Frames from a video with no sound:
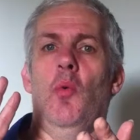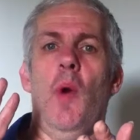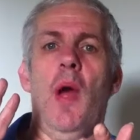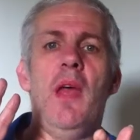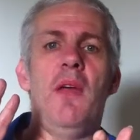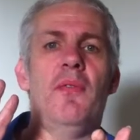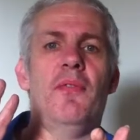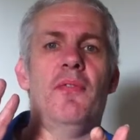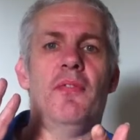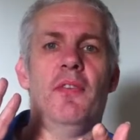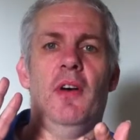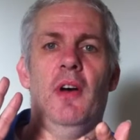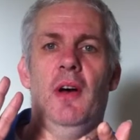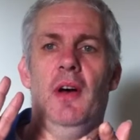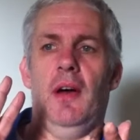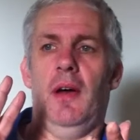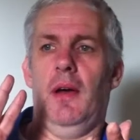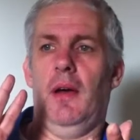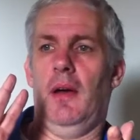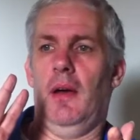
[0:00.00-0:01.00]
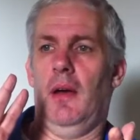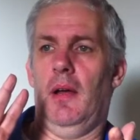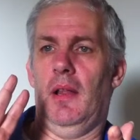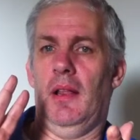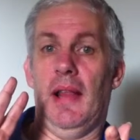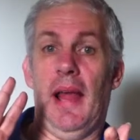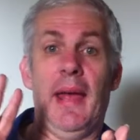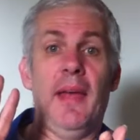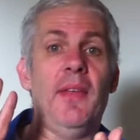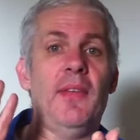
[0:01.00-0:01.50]
wave
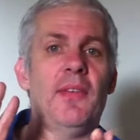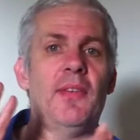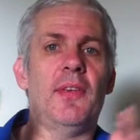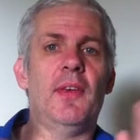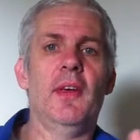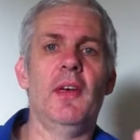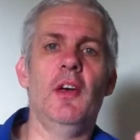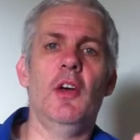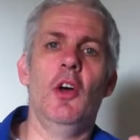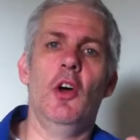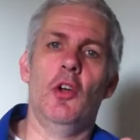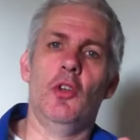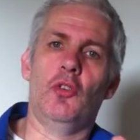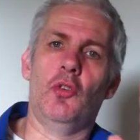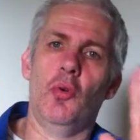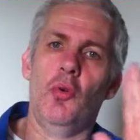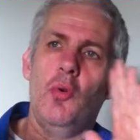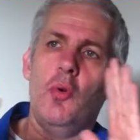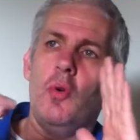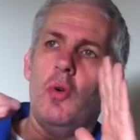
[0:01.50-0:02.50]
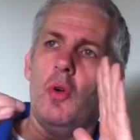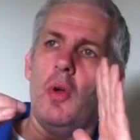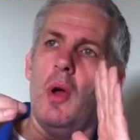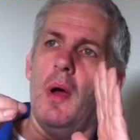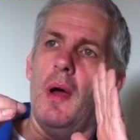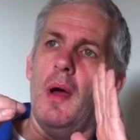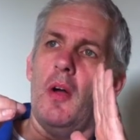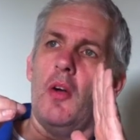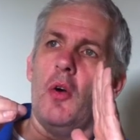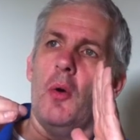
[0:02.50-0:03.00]
length to
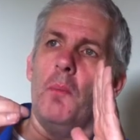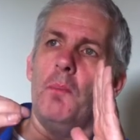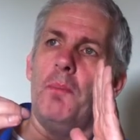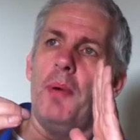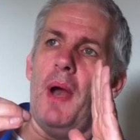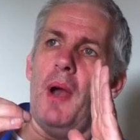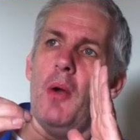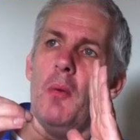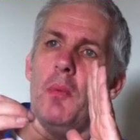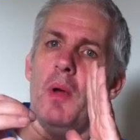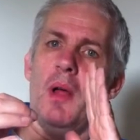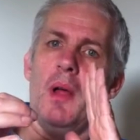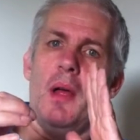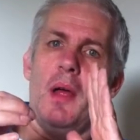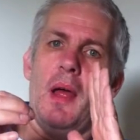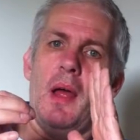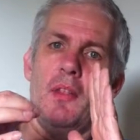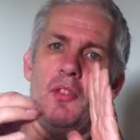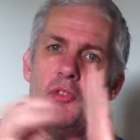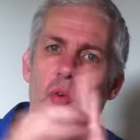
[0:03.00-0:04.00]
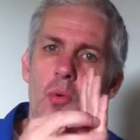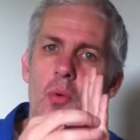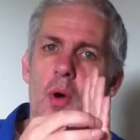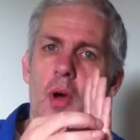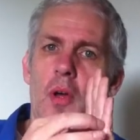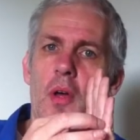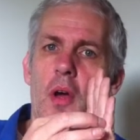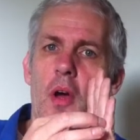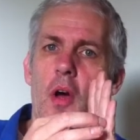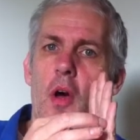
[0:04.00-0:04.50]
comparable to
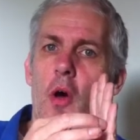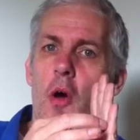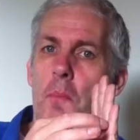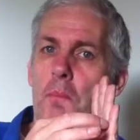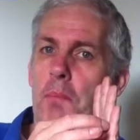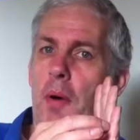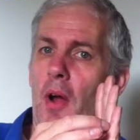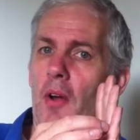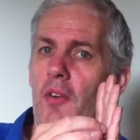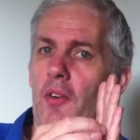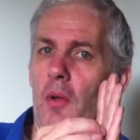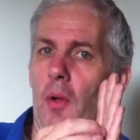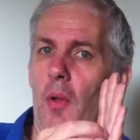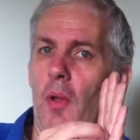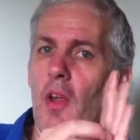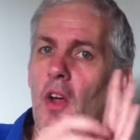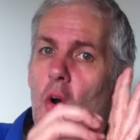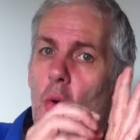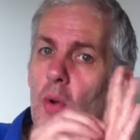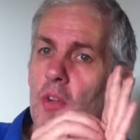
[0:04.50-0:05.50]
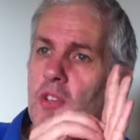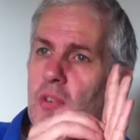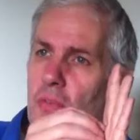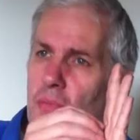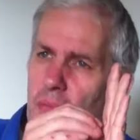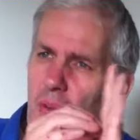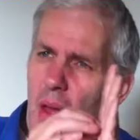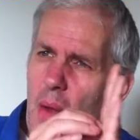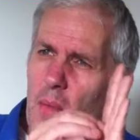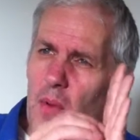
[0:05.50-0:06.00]
a particle with a
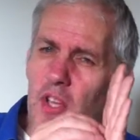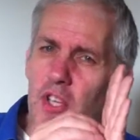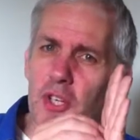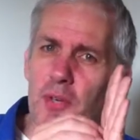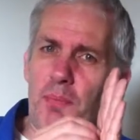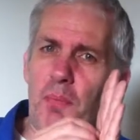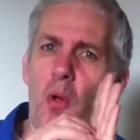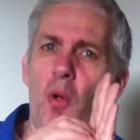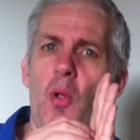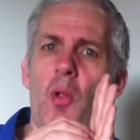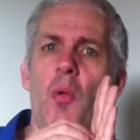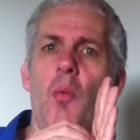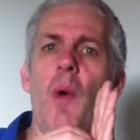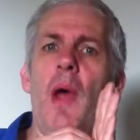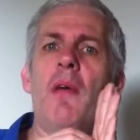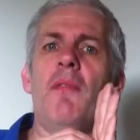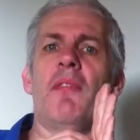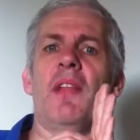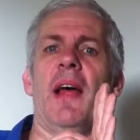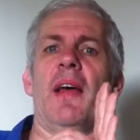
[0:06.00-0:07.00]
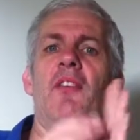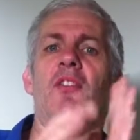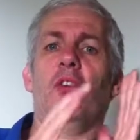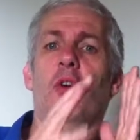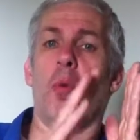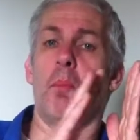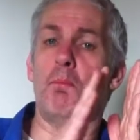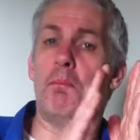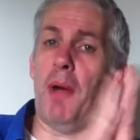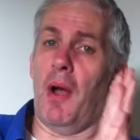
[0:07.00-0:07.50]
very small wavelength
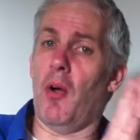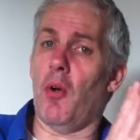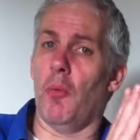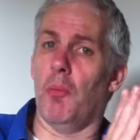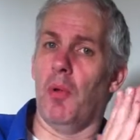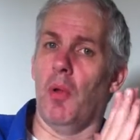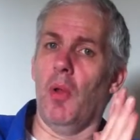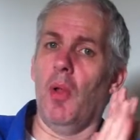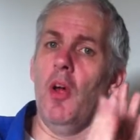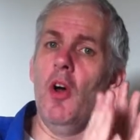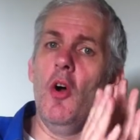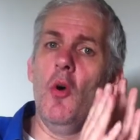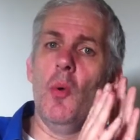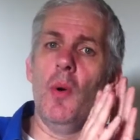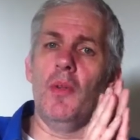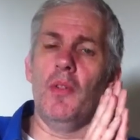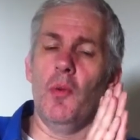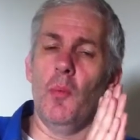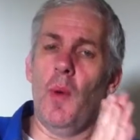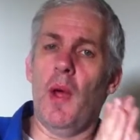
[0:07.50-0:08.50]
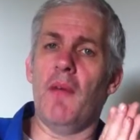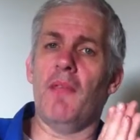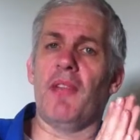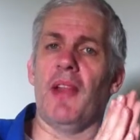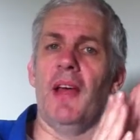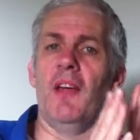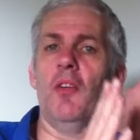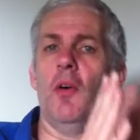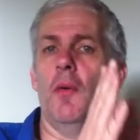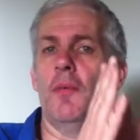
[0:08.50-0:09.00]
comparable with the
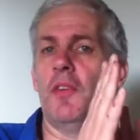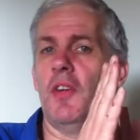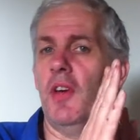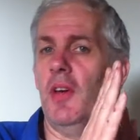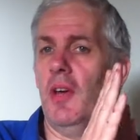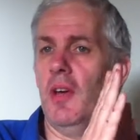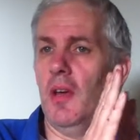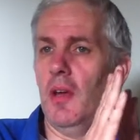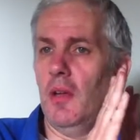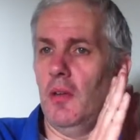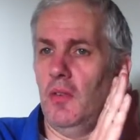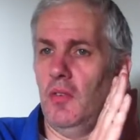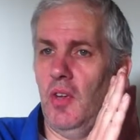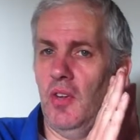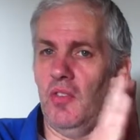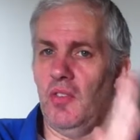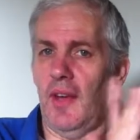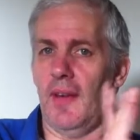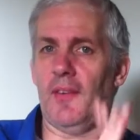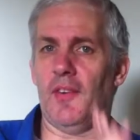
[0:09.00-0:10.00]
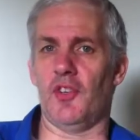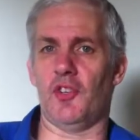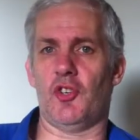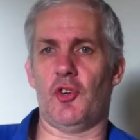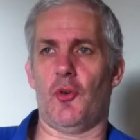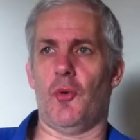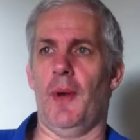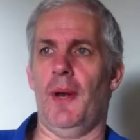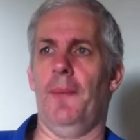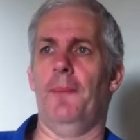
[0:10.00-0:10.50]
wavelength of the detector
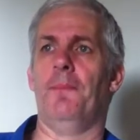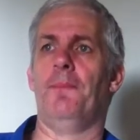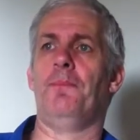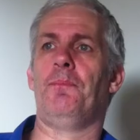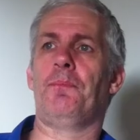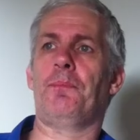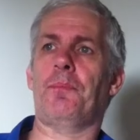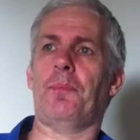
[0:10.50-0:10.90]
screen.